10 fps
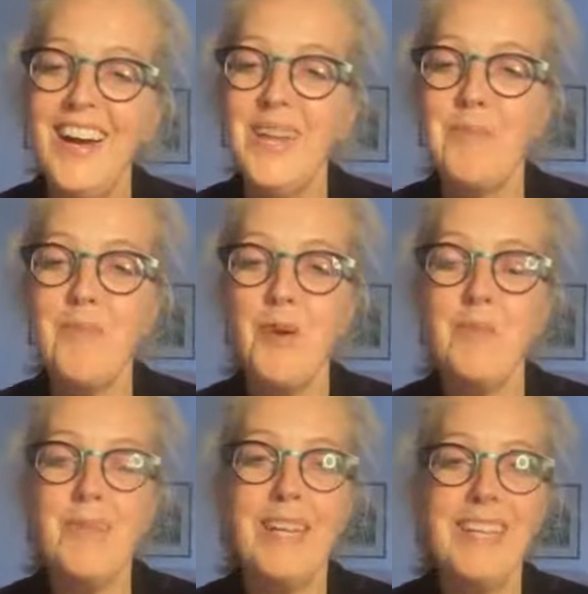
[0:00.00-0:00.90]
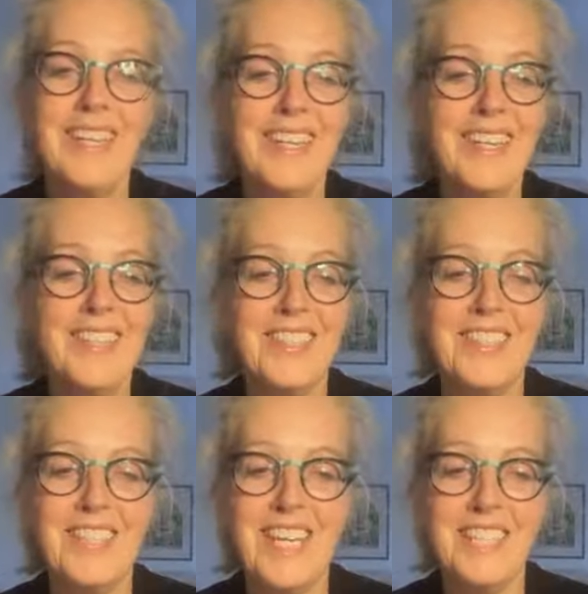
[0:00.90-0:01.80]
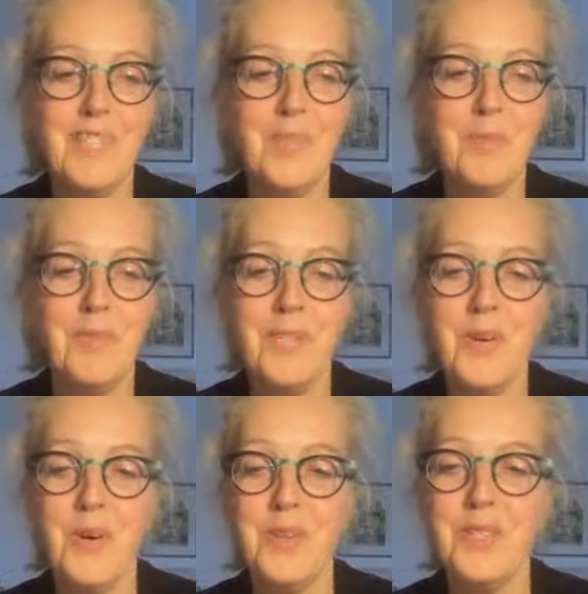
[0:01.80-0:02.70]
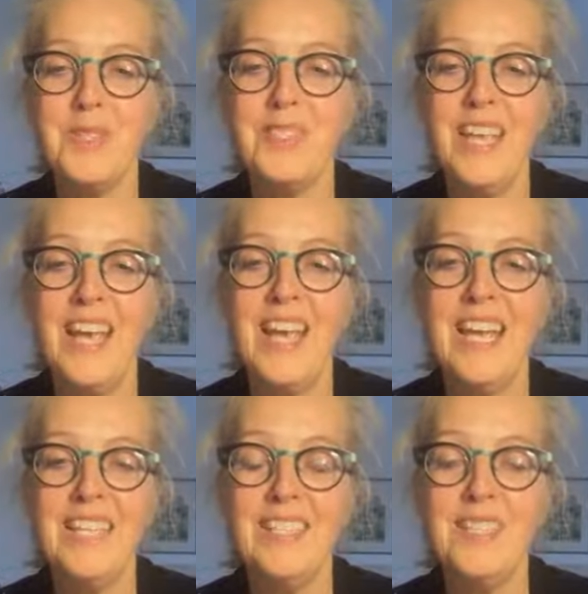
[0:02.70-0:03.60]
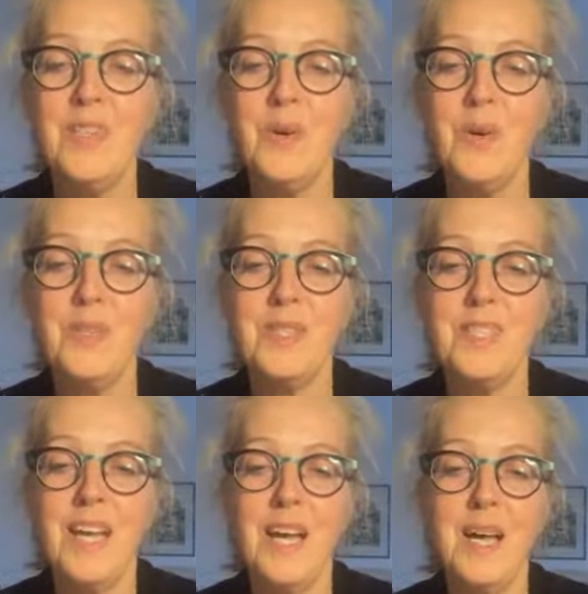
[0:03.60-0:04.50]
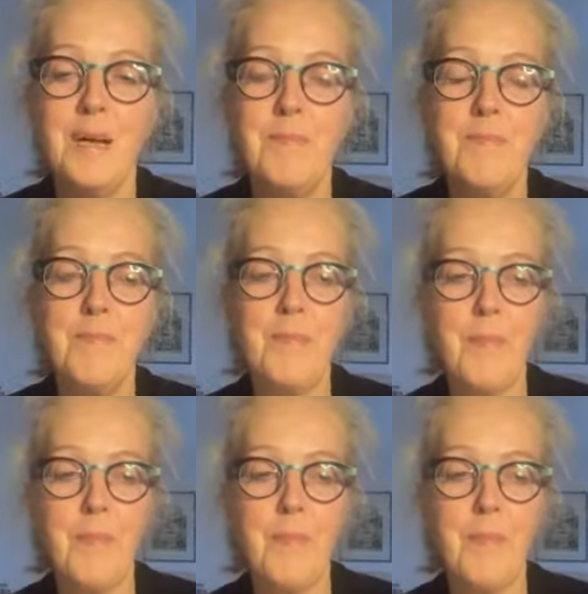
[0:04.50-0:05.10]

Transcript: I could probably just chat on with costs. It's not I